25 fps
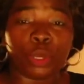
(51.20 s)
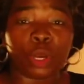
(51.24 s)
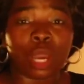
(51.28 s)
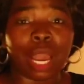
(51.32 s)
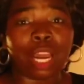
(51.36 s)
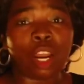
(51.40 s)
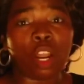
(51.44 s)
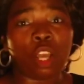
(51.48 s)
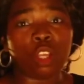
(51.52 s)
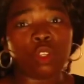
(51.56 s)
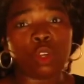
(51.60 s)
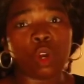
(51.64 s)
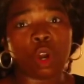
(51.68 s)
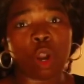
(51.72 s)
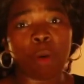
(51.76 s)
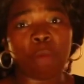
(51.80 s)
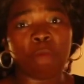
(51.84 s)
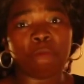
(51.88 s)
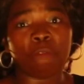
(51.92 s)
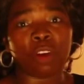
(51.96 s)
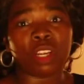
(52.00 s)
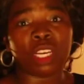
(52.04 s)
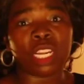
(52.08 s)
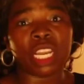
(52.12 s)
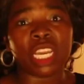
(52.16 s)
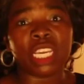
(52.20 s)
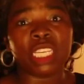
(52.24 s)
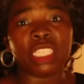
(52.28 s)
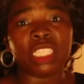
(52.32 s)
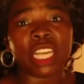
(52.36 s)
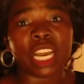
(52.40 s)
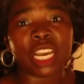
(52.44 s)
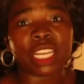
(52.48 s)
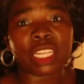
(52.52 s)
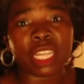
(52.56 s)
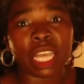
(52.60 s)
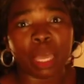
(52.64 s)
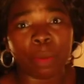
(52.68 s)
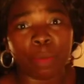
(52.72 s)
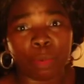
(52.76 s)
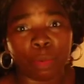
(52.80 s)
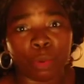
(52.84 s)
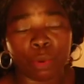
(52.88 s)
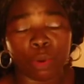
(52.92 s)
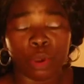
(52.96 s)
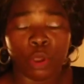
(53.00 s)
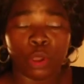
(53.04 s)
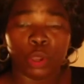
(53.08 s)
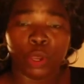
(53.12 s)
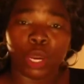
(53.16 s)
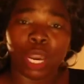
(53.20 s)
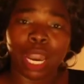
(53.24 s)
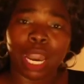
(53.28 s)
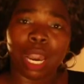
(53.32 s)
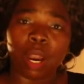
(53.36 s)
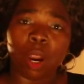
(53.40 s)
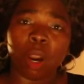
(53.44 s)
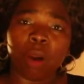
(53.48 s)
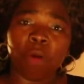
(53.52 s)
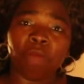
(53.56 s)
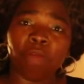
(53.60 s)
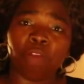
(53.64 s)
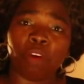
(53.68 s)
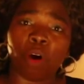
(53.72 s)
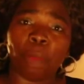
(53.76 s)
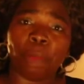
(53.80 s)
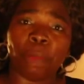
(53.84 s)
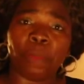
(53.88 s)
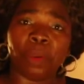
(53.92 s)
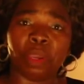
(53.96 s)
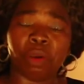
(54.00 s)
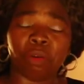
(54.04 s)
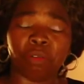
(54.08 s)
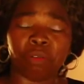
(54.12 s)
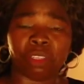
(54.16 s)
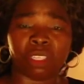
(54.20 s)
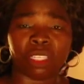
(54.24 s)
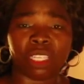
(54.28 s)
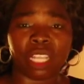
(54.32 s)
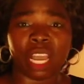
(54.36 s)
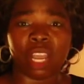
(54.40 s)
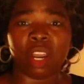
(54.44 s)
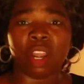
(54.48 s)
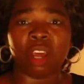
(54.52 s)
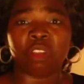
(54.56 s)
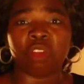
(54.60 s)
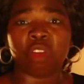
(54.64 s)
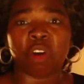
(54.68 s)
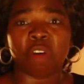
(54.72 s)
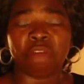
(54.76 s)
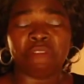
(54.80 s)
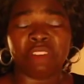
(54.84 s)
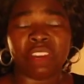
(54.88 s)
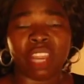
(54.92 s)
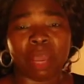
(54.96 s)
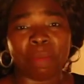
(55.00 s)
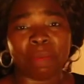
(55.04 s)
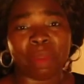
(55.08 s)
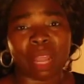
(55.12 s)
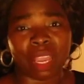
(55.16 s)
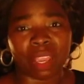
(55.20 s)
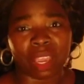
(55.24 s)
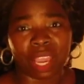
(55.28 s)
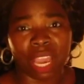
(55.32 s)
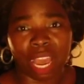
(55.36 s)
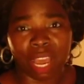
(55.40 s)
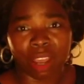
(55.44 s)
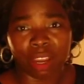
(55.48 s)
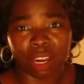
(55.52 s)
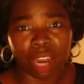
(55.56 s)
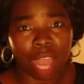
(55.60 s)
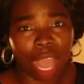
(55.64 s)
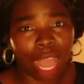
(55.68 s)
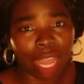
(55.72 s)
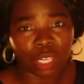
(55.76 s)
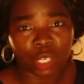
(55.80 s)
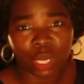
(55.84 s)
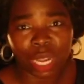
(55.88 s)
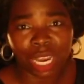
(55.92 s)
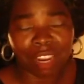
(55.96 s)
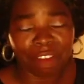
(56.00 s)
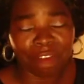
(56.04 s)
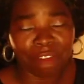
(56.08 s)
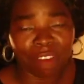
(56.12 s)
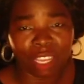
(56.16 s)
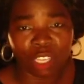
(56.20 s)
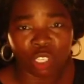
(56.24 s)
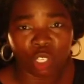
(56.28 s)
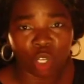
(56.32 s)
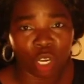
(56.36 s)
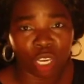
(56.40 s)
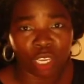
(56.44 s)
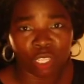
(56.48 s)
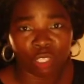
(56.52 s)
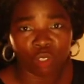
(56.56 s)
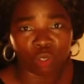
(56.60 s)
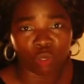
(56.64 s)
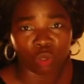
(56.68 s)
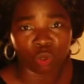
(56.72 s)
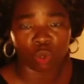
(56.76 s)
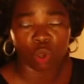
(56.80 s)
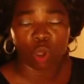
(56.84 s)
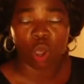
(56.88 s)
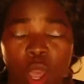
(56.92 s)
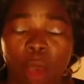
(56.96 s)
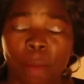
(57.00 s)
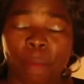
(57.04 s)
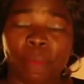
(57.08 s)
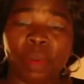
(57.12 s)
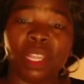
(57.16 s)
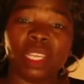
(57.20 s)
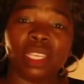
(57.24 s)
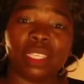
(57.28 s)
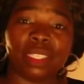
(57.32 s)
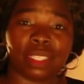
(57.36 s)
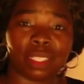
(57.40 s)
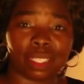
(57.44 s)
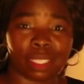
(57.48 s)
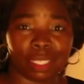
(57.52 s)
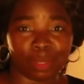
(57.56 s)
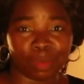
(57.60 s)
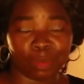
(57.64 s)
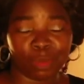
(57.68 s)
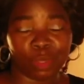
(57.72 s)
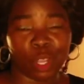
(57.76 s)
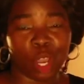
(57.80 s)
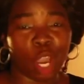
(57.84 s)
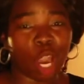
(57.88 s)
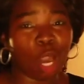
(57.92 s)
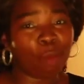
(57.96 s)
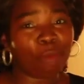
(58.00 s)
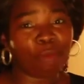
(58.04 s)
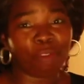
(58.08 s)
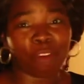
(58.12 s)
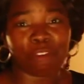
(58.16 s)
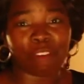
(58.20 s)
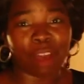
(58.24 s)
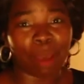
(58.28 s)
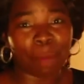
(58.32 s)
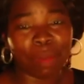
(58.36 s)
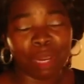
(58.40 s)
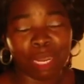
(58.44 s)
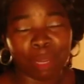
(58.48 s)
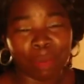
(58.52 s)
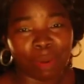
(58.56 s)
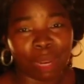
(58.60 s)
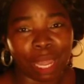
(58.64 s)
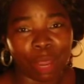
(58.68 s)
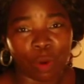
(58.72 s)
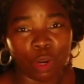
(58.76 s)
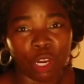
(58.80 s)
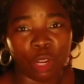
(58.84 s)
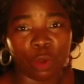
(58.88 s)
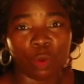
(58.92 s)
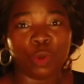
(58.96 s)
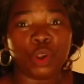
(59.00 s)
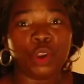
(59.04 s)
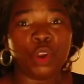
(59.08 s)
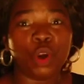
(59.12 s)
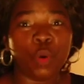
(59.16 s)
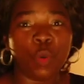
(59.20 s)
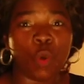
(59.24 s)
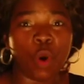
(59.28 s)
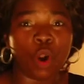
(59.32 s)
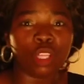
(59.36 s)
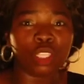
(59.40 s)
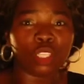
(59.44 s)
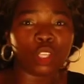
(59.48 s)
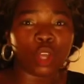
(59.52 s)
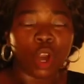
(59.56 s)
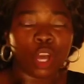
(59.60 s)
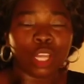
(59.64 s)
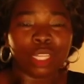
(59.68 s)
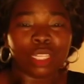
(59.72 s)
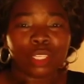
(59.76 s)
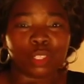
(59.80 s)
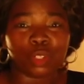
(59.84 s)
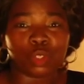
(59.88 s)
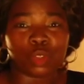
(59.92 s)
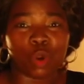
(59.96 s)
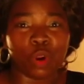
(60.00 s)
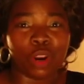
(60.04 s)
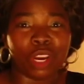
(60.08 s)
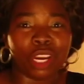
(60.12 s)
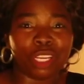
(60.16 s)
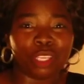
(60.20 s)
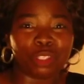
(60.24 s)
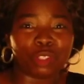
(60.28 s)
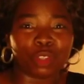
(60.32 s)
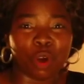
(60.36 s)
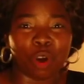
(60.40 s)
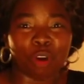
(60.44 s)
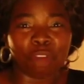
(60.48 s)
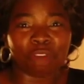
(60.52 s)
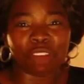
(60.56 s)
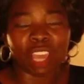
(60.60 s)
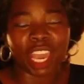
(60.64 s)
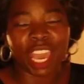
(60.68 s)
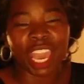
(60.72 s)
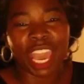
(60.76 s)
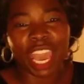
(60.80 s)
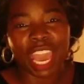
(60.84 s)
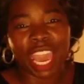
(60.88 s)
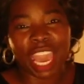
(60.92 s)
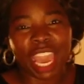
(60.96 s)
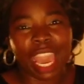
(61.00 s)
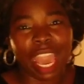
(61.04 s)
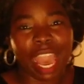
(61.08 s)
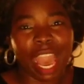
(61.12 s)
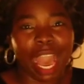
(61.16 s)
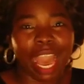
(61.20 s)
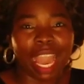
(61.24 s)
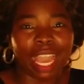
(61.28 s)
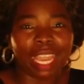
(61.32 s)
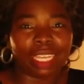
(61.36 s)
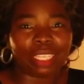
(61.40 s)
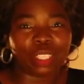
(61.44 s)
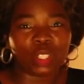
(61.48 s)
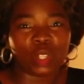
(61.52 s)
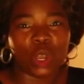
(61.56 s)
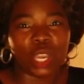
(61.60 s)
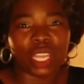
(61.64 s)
can also come for injectable. You can come for pills. There are a lot of them that you can actually venture into. Please come for family planning. We don't want all these stories of it's not